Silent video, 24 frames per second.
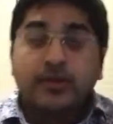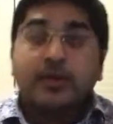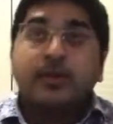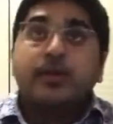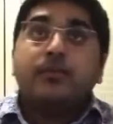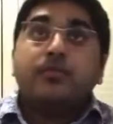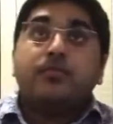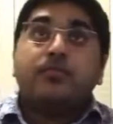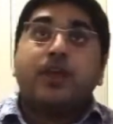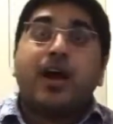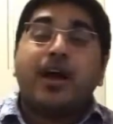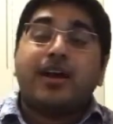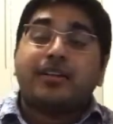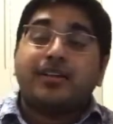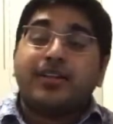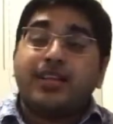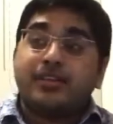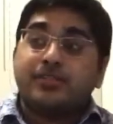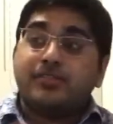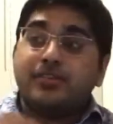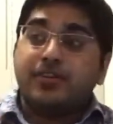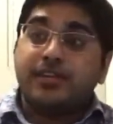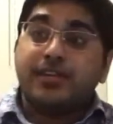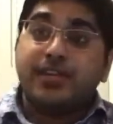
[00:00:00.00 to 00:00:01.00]
Brock
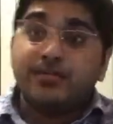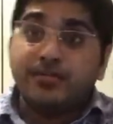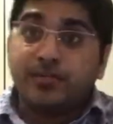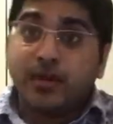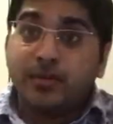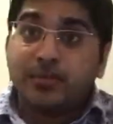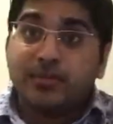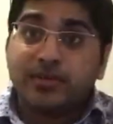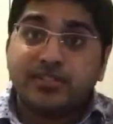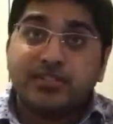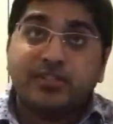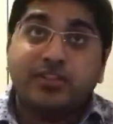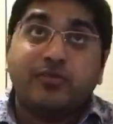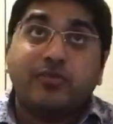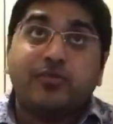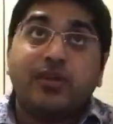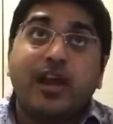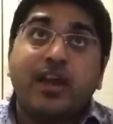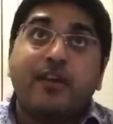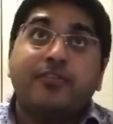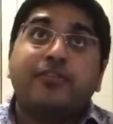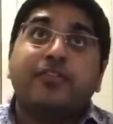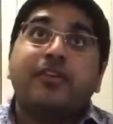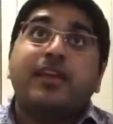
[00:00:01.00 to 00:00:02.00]
Lesnar did bump into the
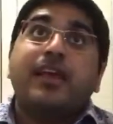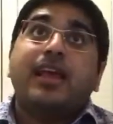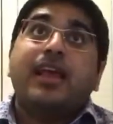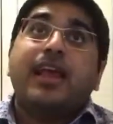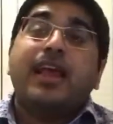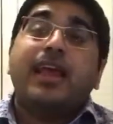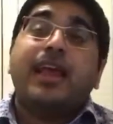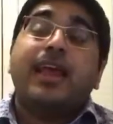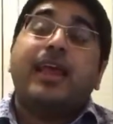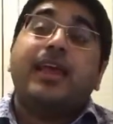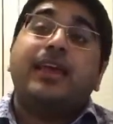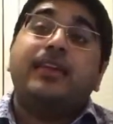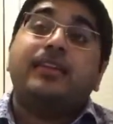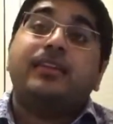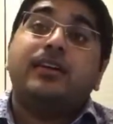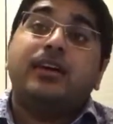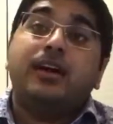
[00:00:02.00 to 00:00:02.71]
ref, and